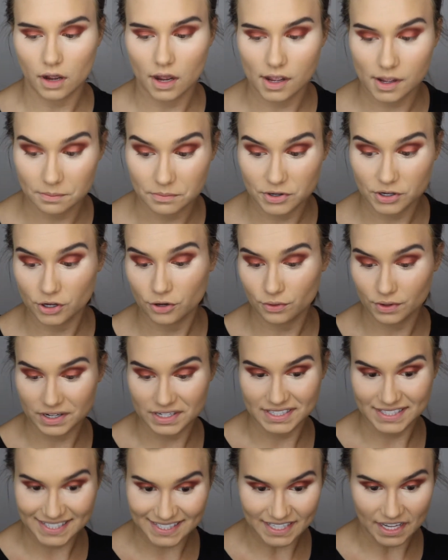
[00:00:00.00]
I am gonna go in
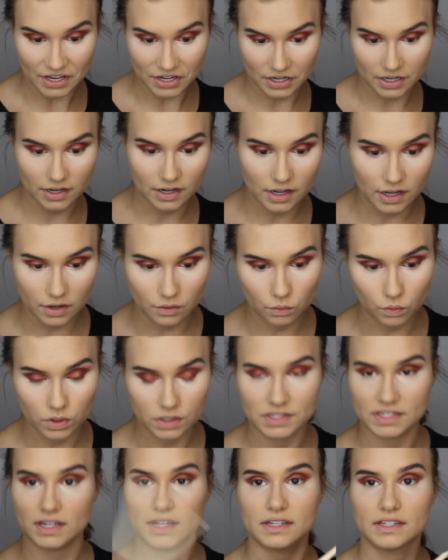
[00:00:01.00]
and set it, and
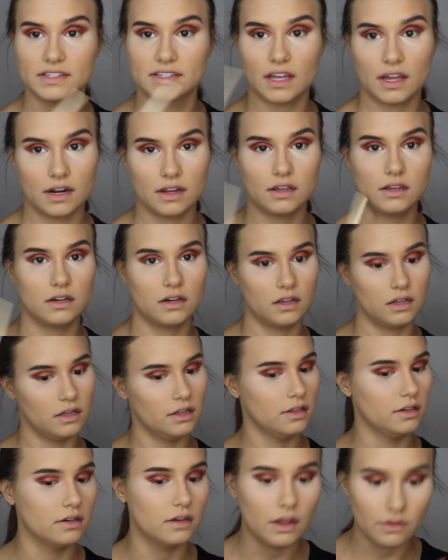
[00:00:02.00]
once I set it
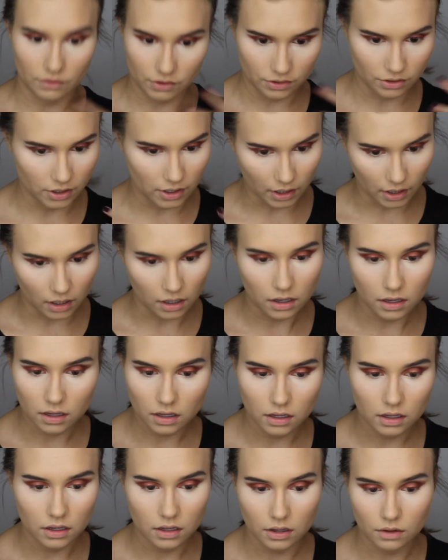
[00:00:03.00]
and everything,
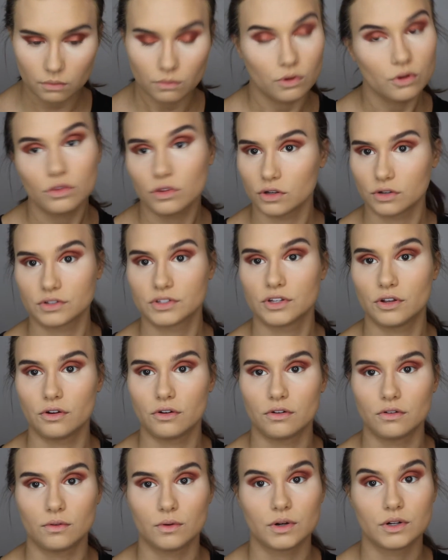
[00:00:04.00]
it won't look
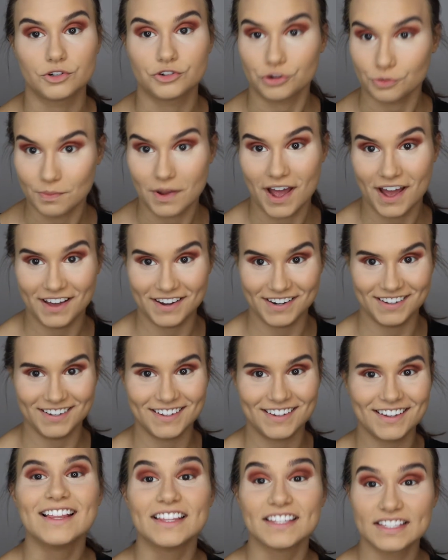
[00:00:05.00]
so
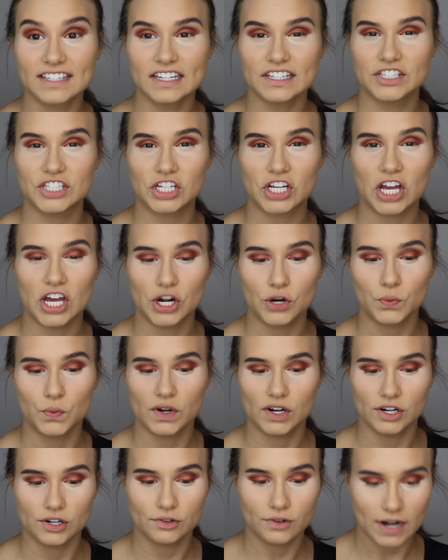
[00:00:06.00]
dramatic. This does look kind of
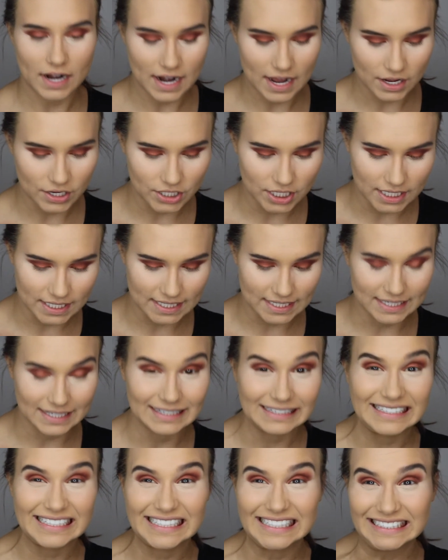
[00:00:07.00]
weird right now, doesn't
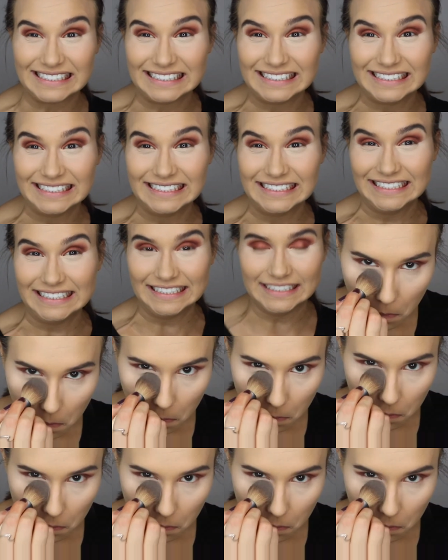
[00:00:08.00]
it? Like, ugh.